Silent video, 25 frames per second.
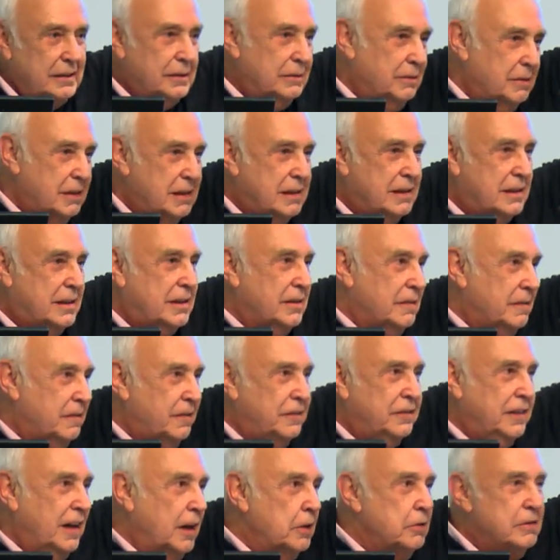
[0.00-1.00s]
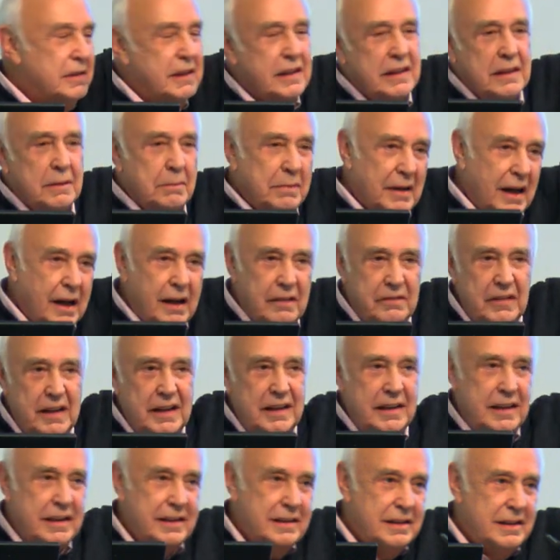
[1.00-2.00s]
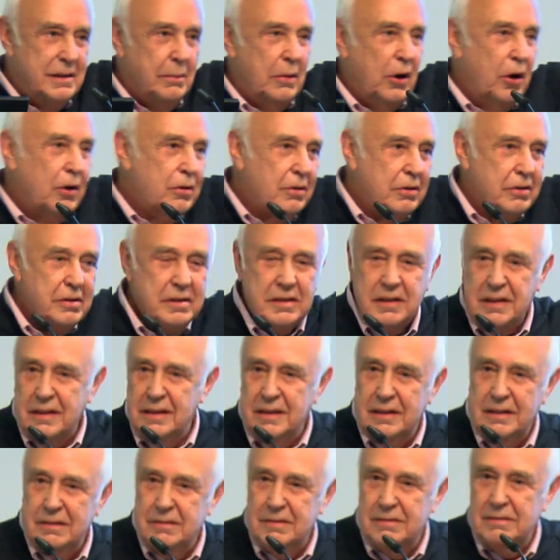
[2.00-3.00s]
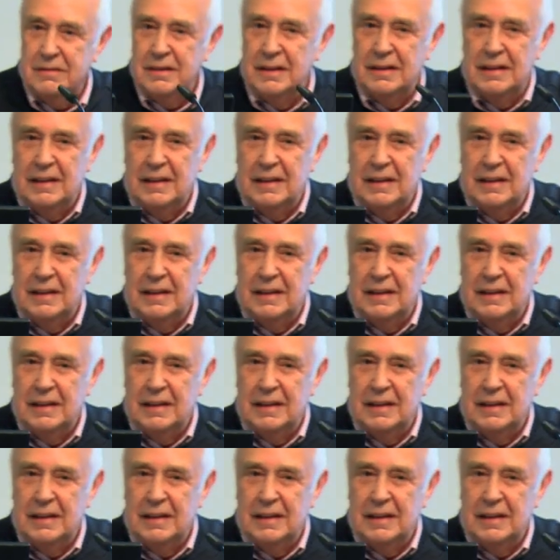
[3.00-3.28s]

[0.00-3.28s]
was floated above any democracy or